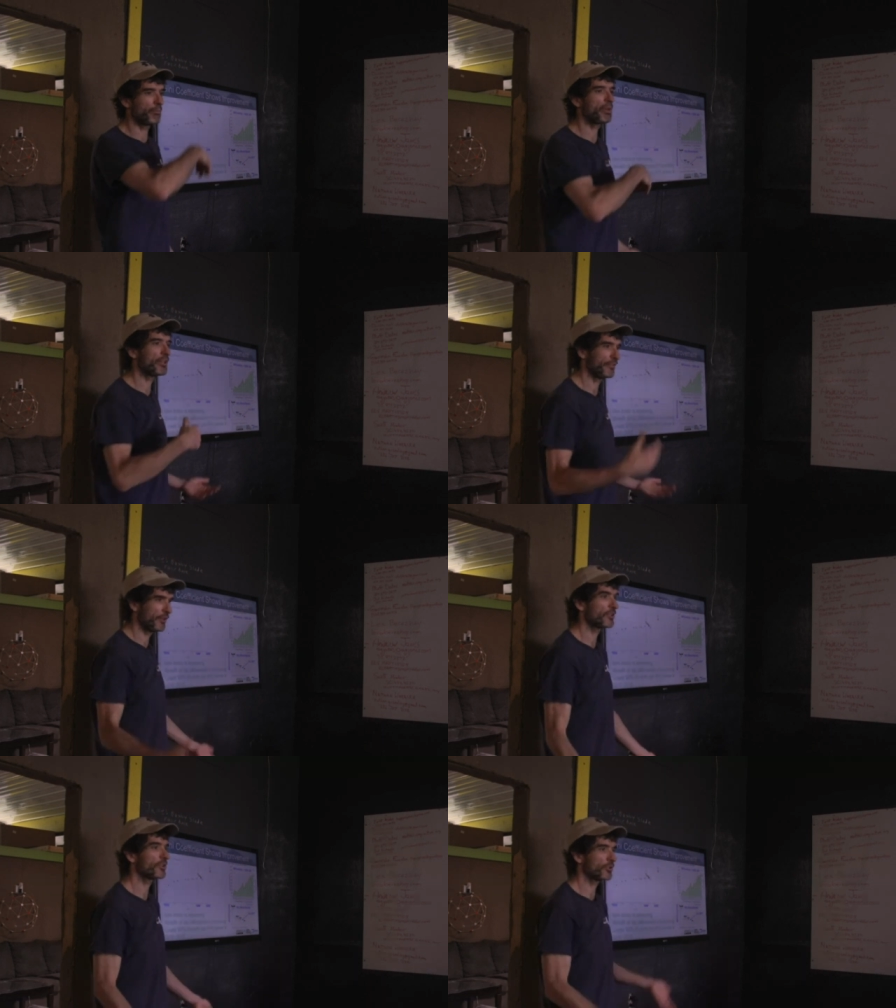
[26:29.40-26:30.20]

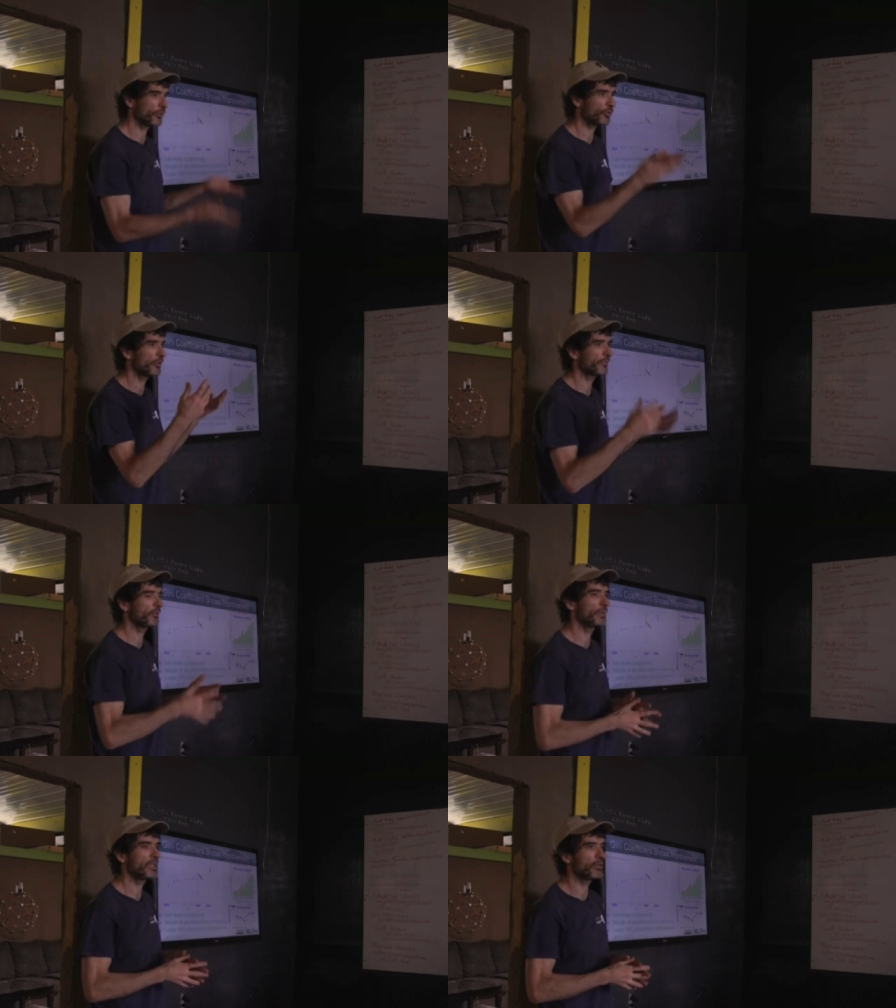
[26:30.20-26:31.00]
above, it's also drawn
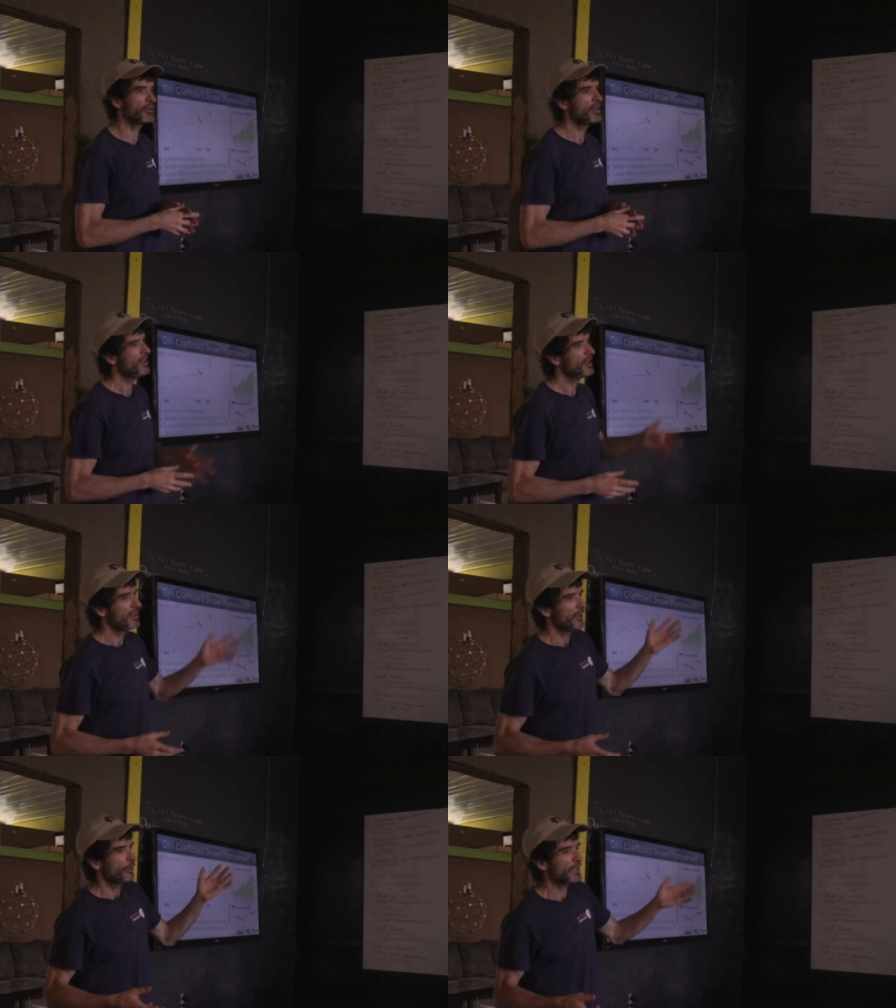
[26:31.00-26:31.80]
from below.
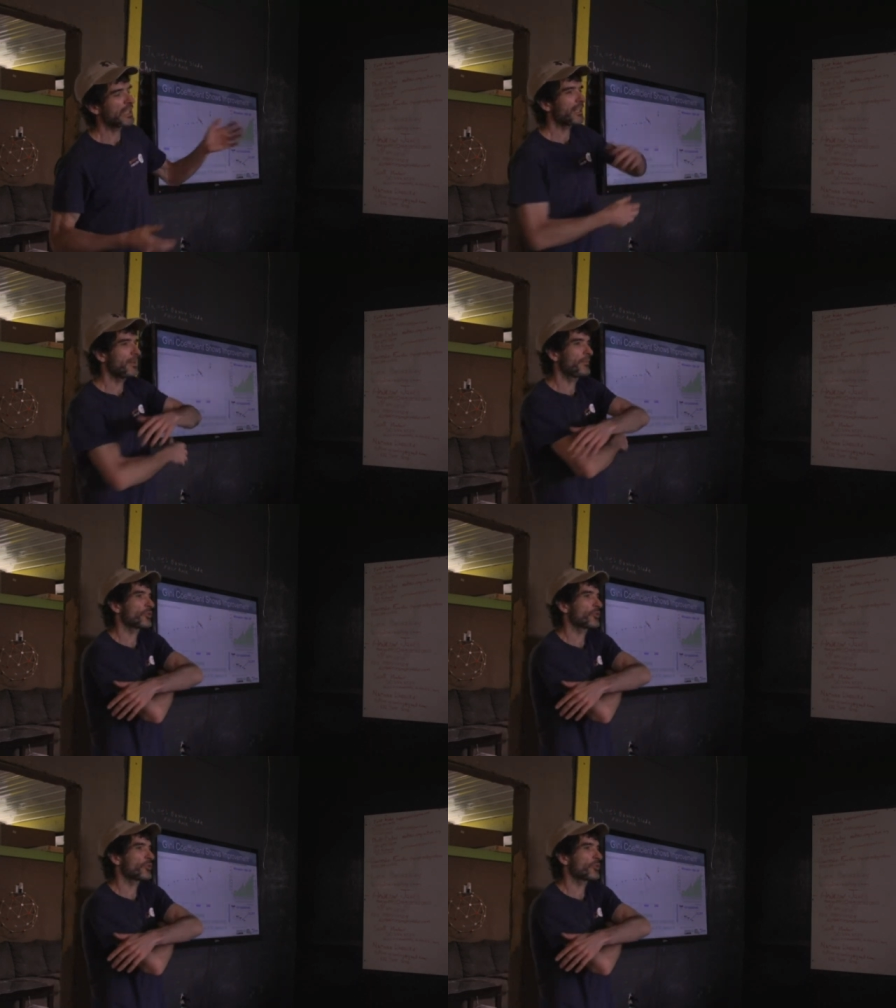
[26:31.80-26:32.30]
We can't keep